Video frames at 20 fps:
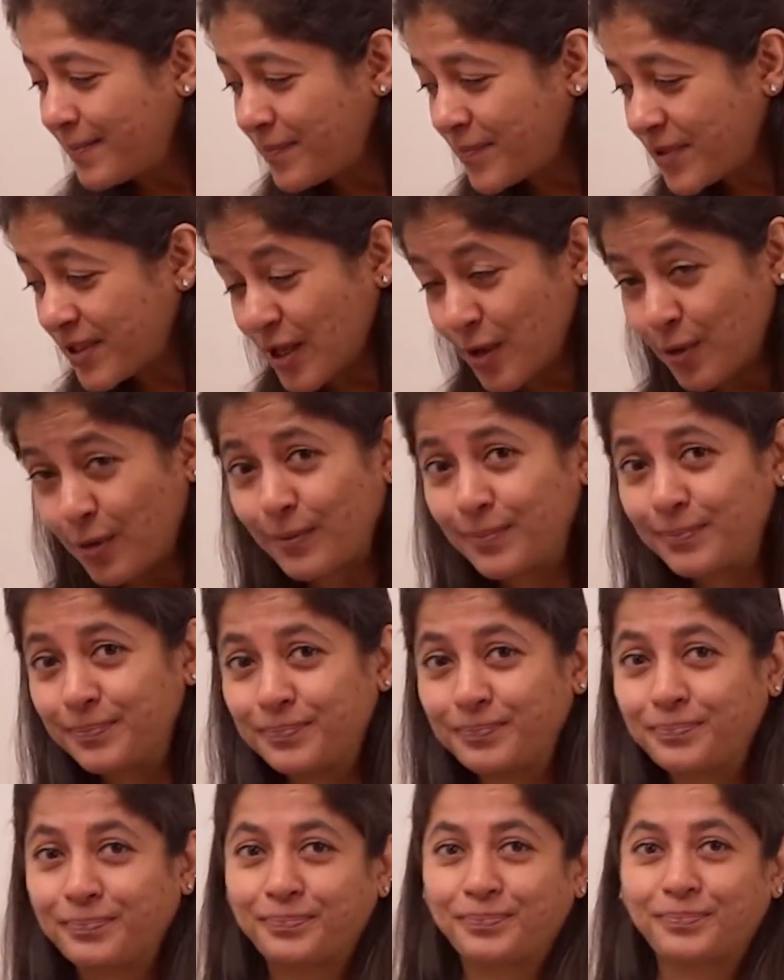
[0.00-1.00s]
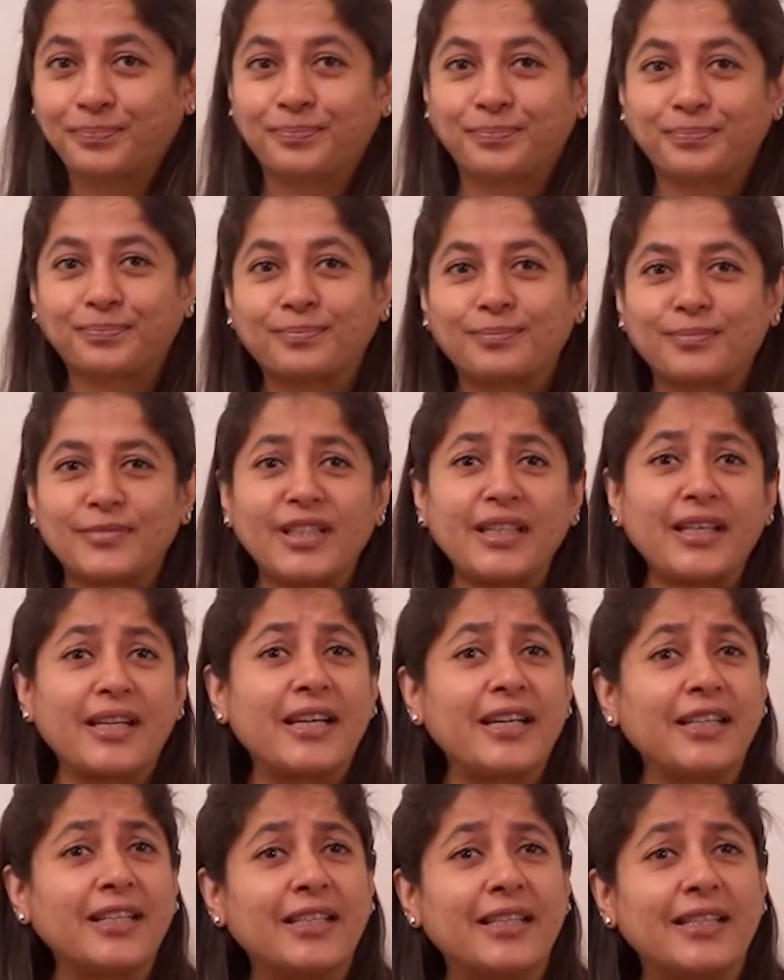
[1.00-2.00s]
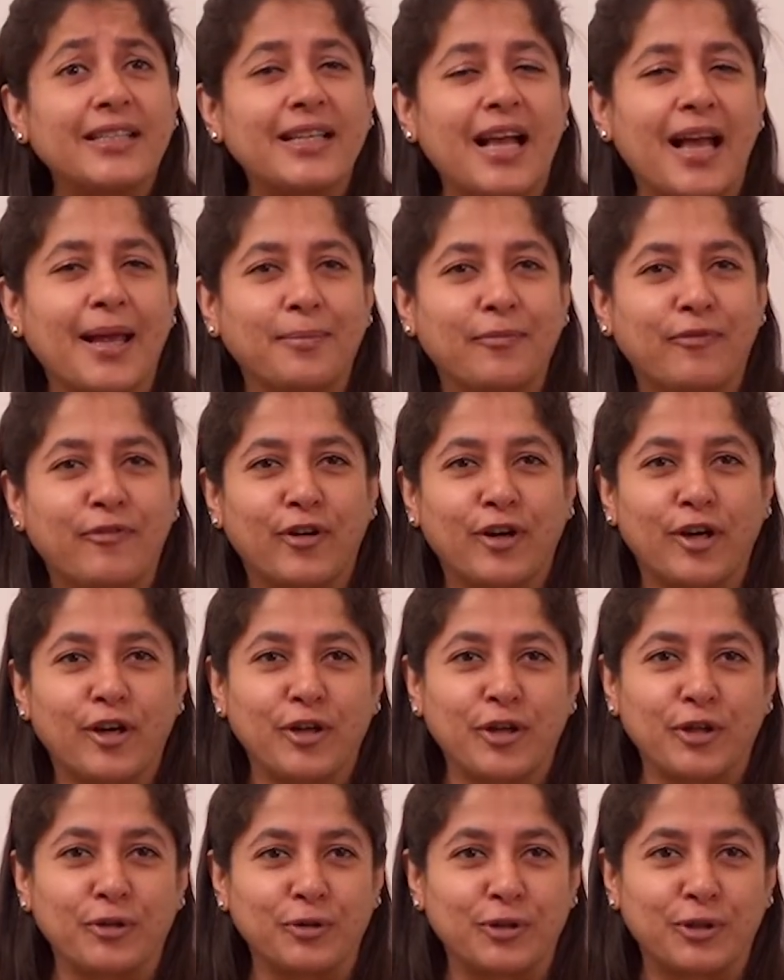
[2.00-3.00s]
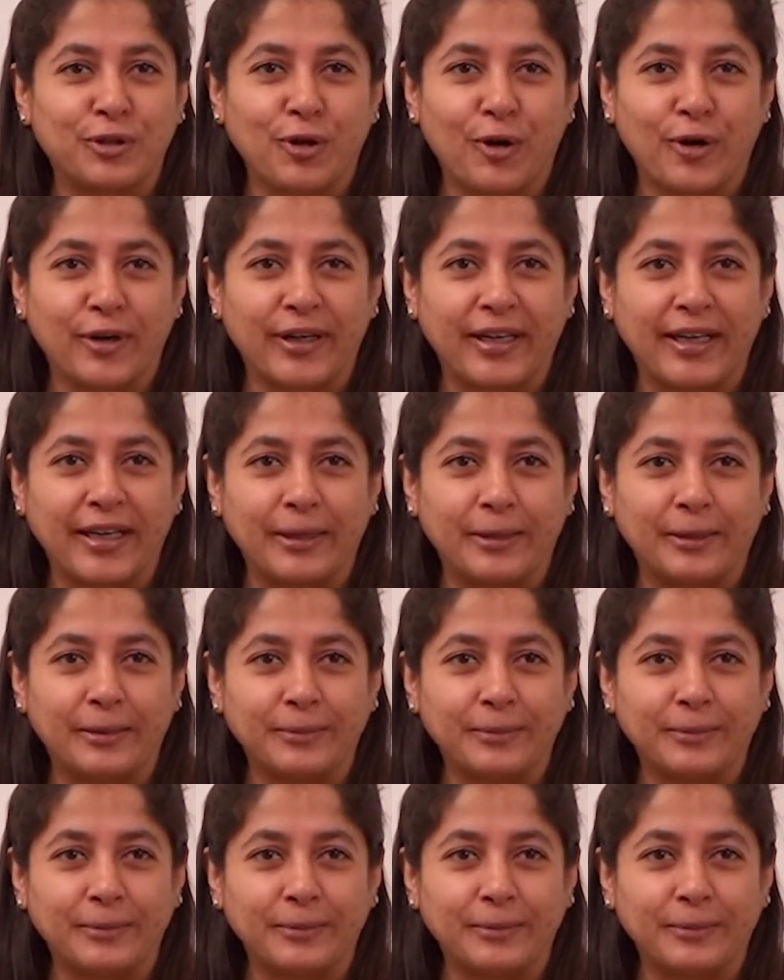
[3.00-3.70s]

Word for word: So, it's time for a new story.